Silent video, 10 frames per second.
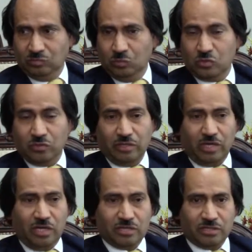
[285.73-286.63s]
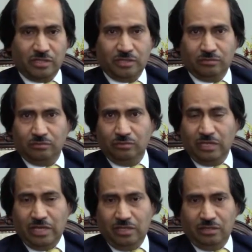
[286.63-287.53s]
Most of the cars run
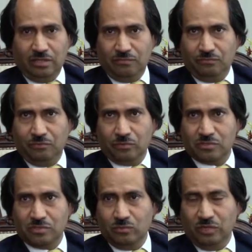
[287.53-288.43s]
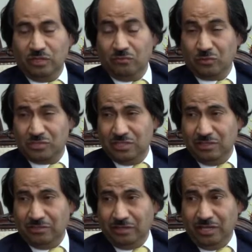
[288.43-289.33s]
today with a
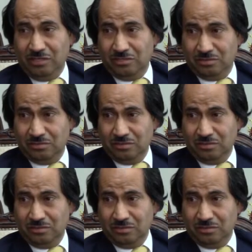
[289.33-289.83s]
4-cylinder engine.